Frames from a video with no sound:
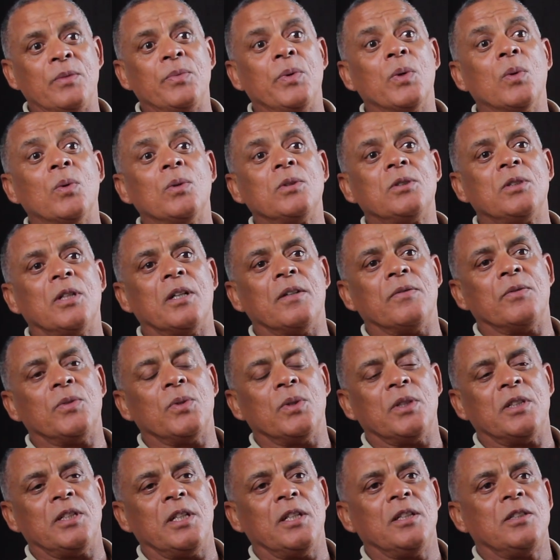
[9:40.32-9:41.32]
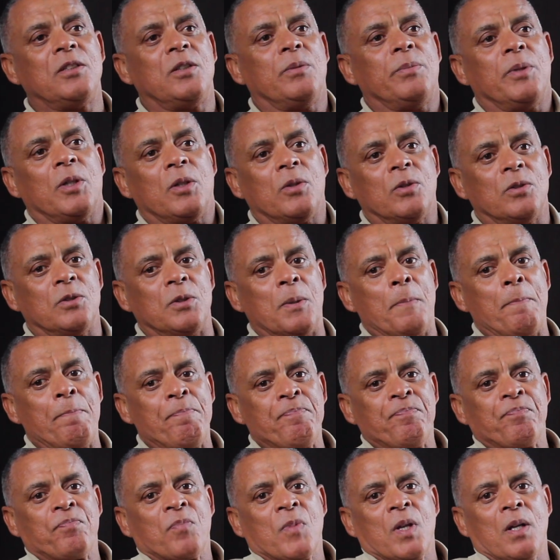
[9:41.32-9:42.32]
that we also have to attend to, because
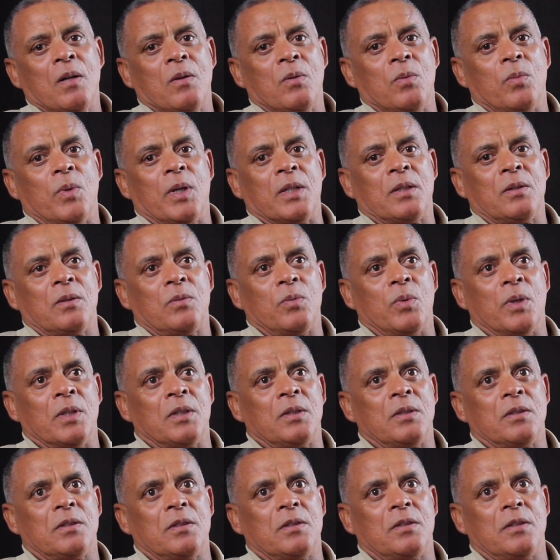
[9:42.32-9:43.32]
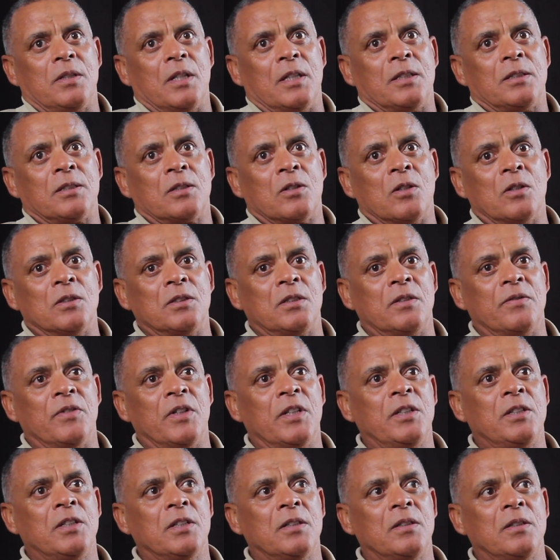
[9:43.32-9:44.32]
what does
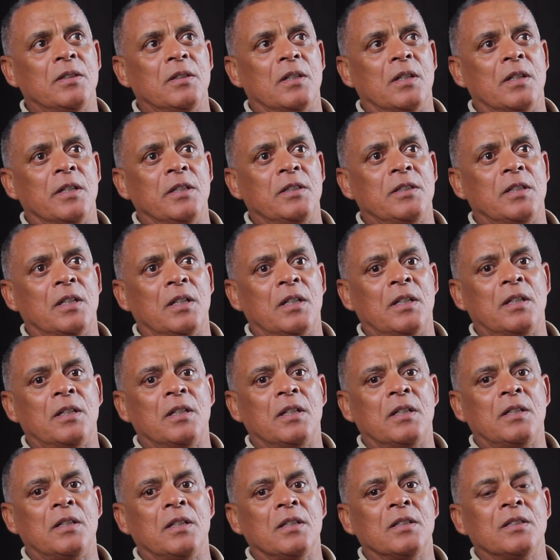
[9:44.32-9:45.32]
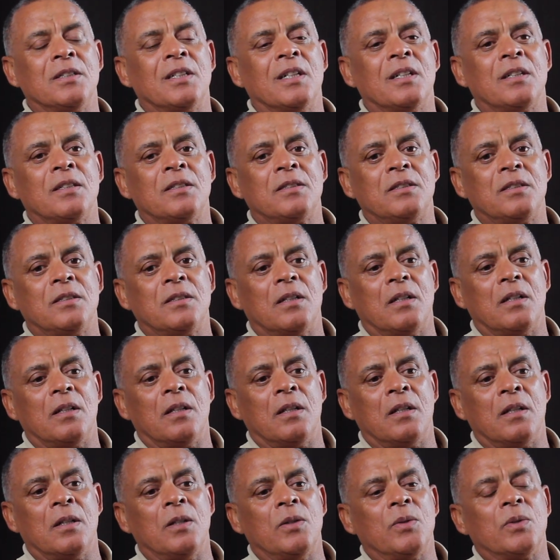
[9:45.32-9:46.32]
conservation entail? It entails
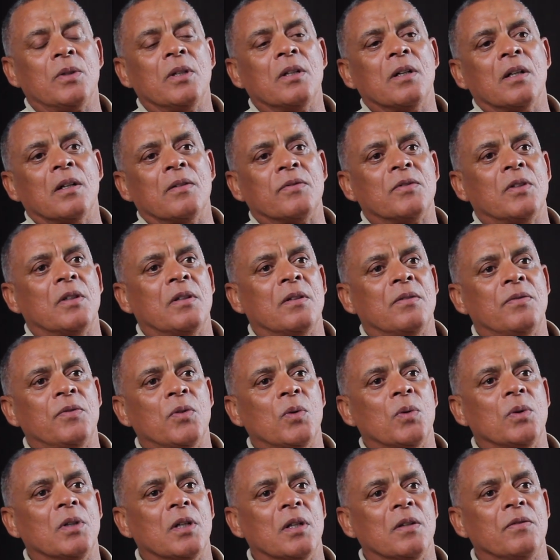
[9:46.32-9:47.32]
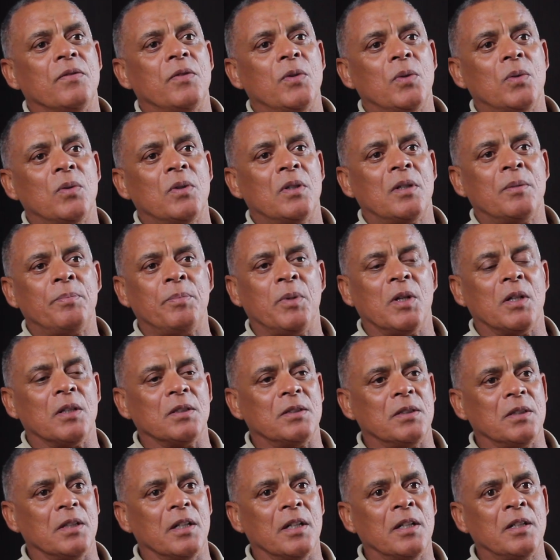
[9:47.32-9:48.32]
the looking after the fauna and flora,
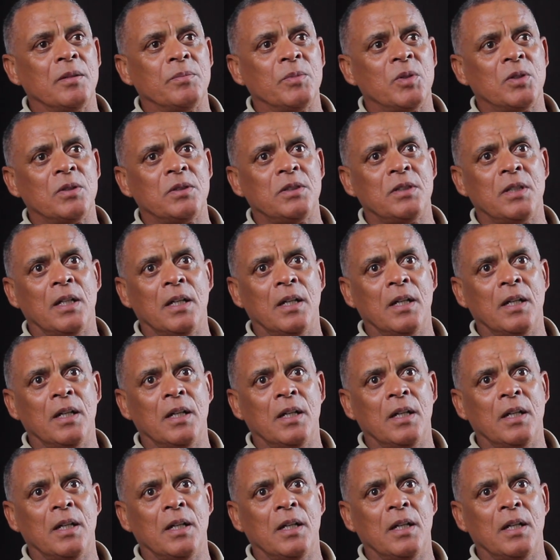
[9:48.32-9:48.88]
plants and animals,